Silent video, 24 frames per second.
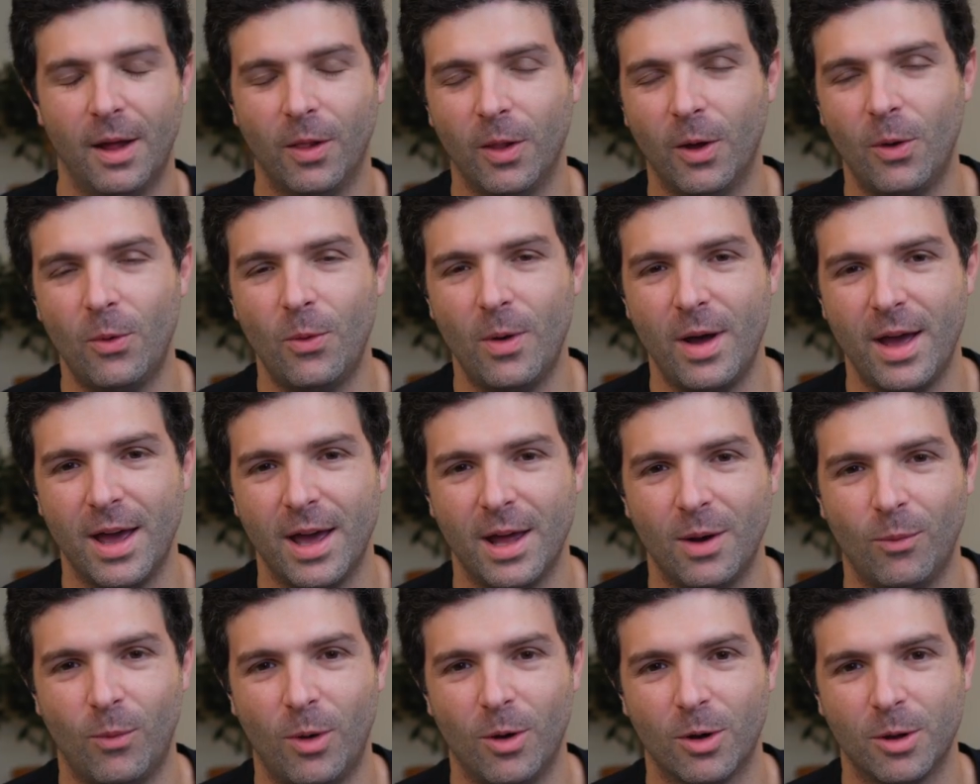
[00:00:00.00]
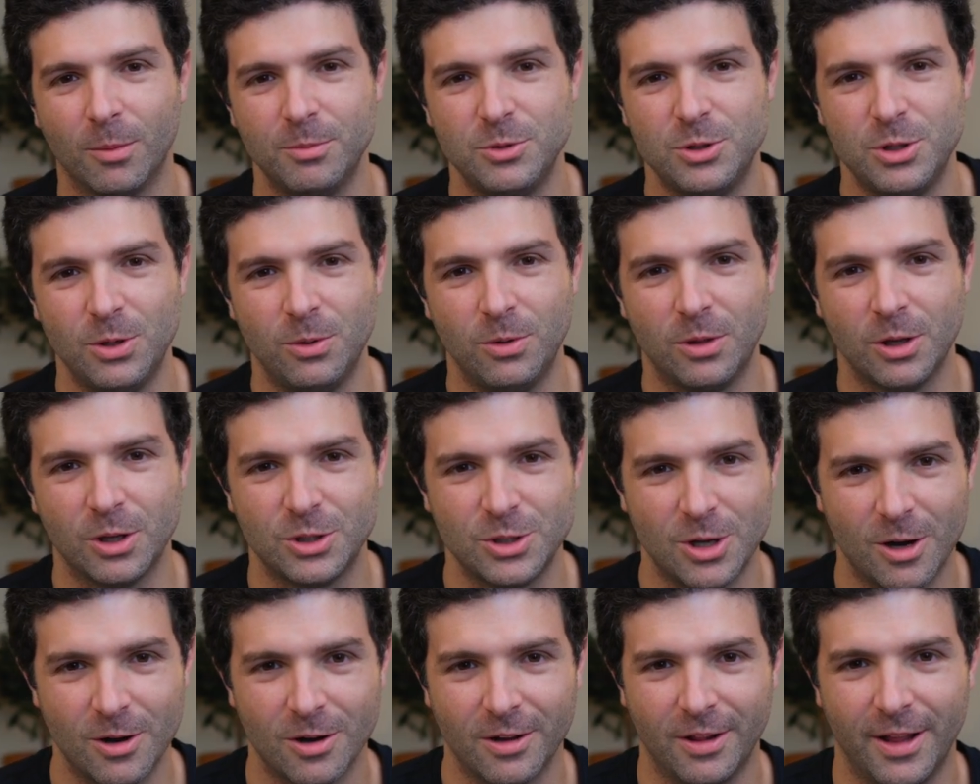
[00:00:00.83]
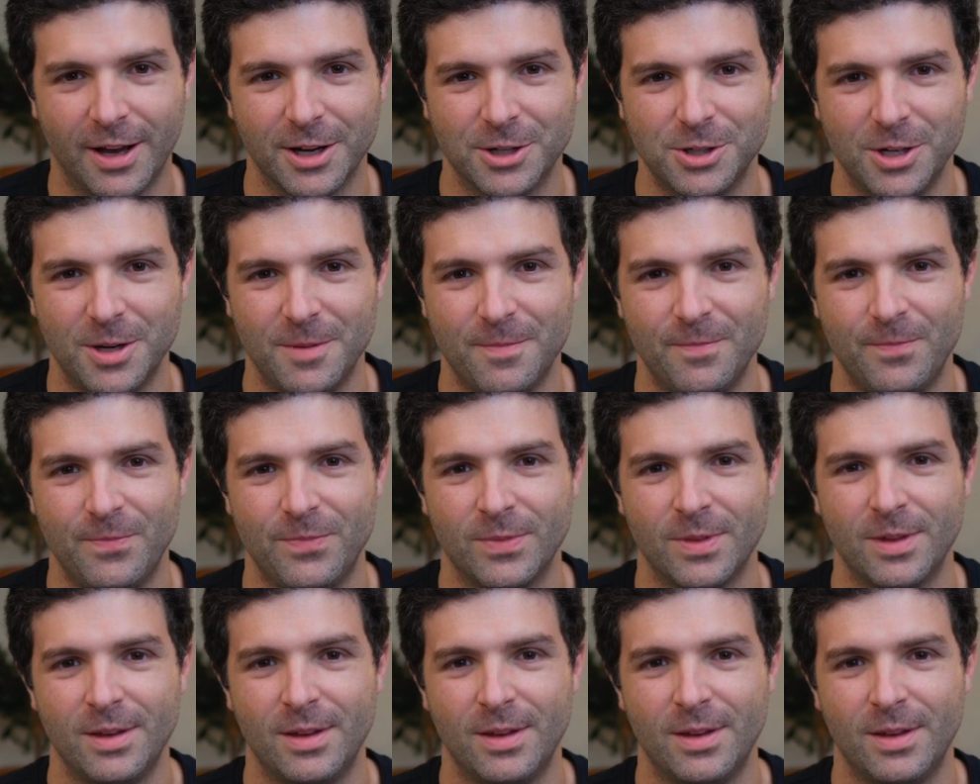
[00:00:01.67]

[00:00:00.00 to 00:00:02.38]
Hello and welcome to the Guitar Collection.